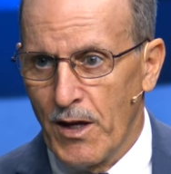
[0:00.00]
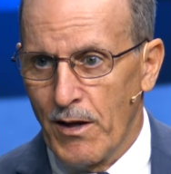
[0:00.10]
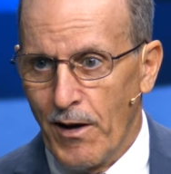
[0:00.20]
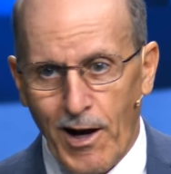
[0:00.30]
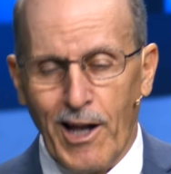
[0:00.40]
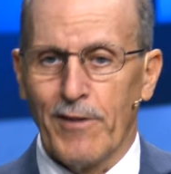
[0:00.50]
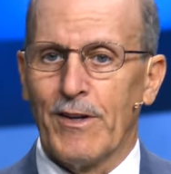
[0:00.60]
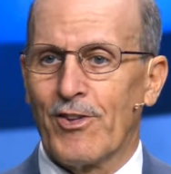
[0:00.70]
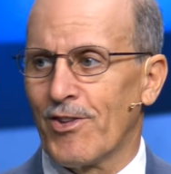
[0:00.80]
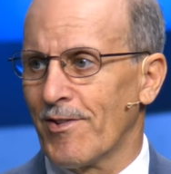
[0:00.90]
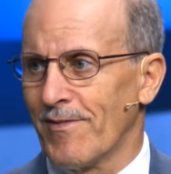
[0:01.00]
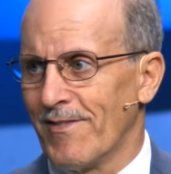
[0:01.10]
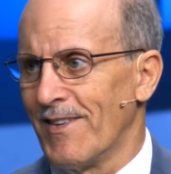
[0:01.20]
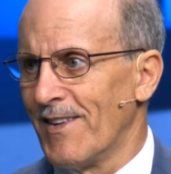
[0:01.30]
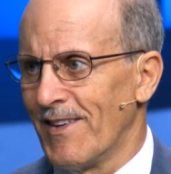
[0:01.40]
All of us
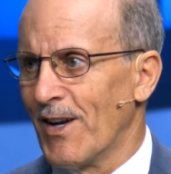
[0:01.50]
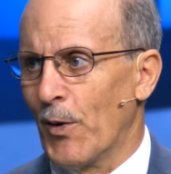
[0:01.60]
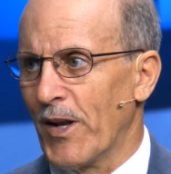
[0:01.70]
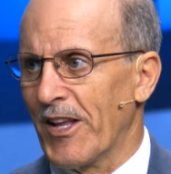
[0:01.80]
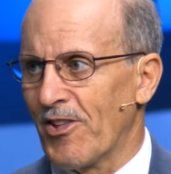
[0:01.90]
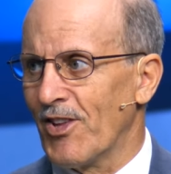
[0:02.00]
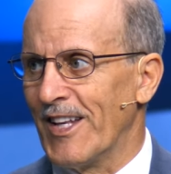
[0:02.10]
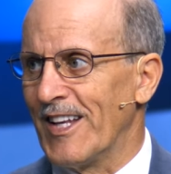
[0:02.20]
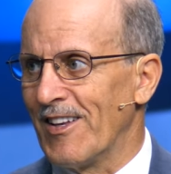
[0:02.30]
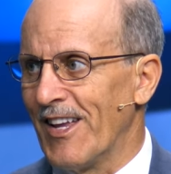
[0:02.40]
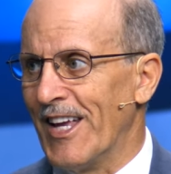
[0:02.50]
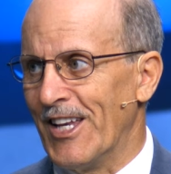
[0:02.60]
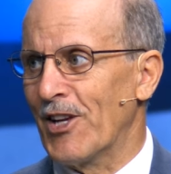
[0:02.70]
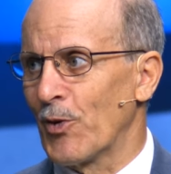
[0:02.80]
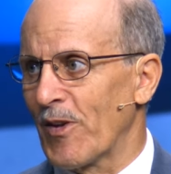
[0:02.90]
are really sinning in
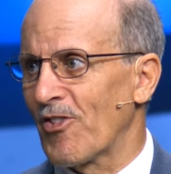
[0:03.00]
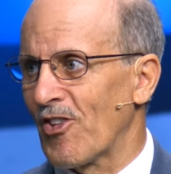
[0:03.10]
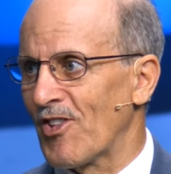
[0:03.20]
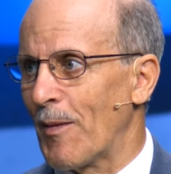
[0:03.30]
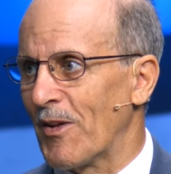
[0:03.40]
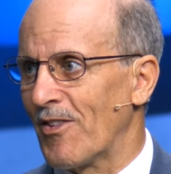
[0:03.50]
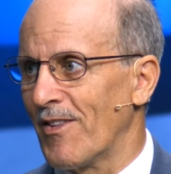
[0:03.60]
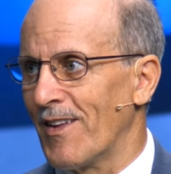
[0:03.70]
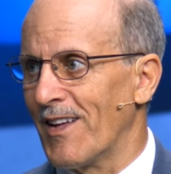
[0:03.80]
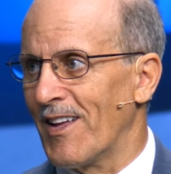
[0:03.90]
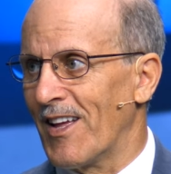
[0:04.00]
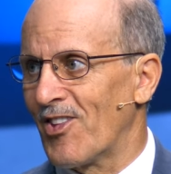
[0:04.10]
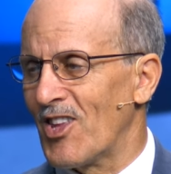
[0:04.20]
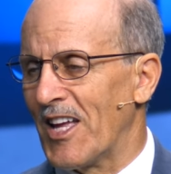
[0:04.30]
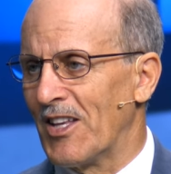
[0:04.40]
ignorance to some uh,
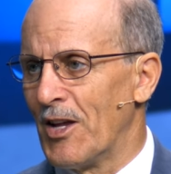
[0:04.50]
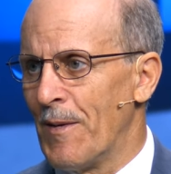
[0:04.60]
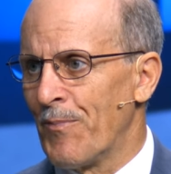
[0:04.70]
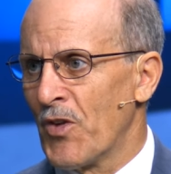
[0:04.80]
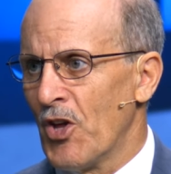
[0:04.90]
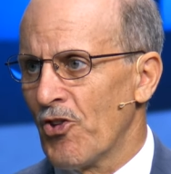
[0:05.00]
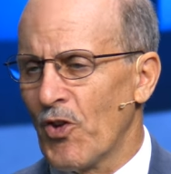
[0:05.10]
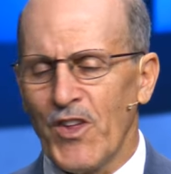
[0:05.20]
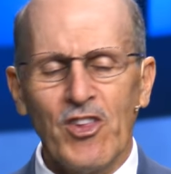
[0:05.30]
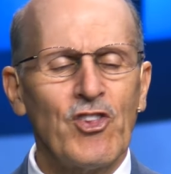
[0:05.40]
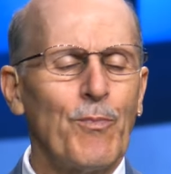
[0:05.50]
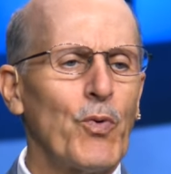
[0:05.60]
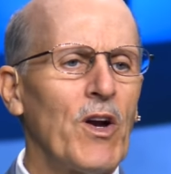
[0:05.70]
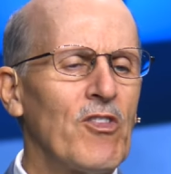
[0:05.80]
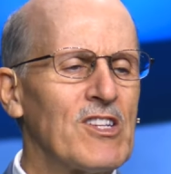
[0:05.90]
extent. So, this is a
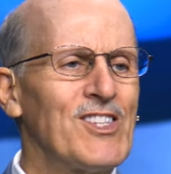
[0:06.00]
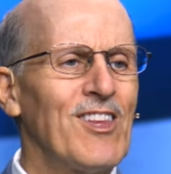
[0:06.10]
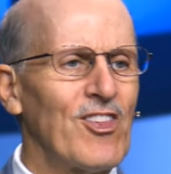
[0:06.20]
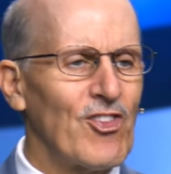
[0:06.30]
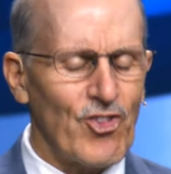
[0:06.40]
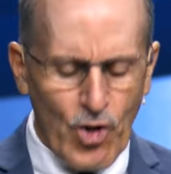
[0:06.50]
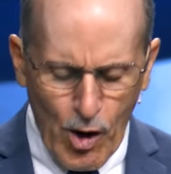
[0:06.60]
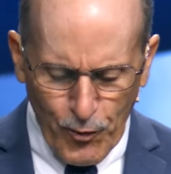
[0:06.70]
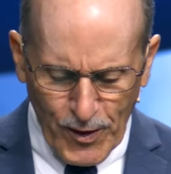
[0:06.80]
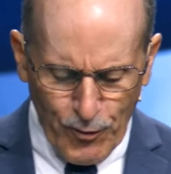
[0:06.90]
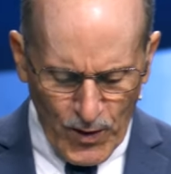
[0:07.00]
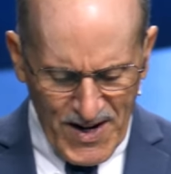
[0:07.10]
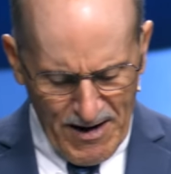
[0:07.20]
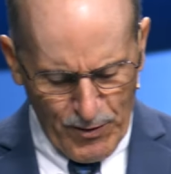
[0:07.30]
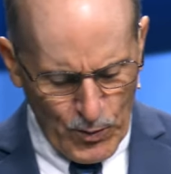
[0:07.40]
prayer that Jesus is offering for
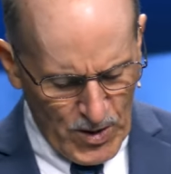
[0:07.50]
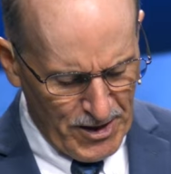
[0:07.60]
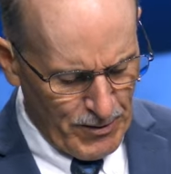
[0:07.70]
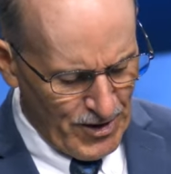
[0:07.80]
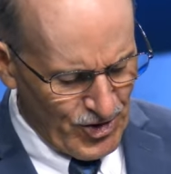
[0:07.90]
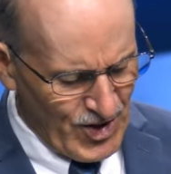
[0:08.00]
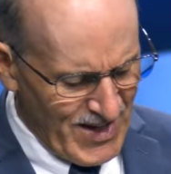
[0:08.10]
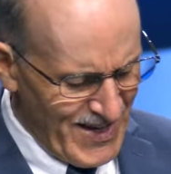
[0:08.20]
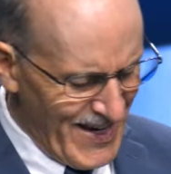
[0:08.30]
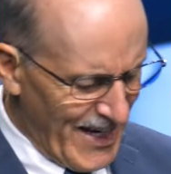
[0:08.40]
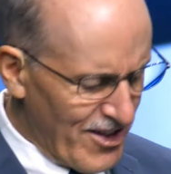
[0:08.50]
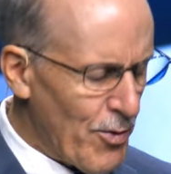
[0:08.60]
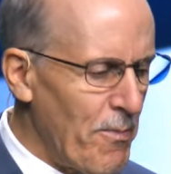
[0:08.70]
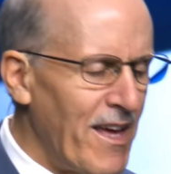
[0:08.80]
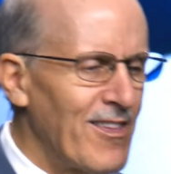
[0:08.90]
every one of us. And it's
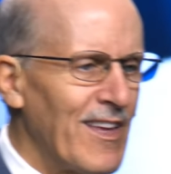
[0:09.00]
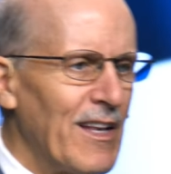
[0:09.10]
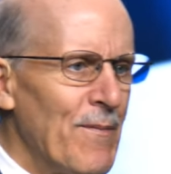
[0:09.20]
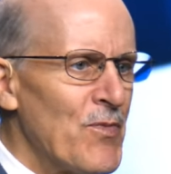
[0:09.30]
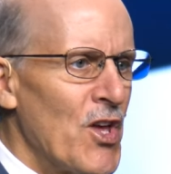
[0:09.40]
amazing.